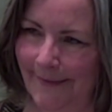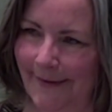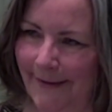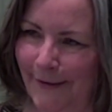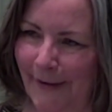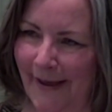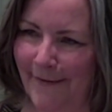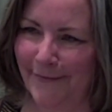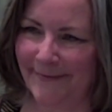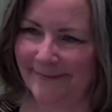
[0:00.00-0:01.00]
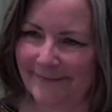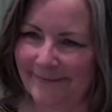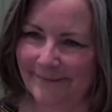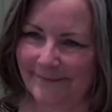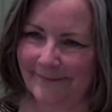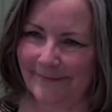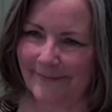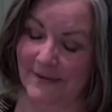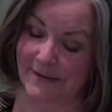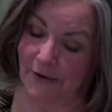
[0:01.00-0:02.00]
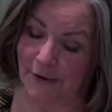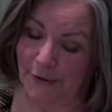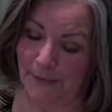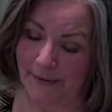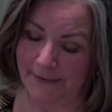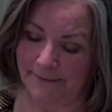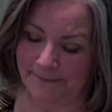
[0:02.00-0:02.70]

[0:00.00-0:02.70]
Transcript: in your life? It's a harder one.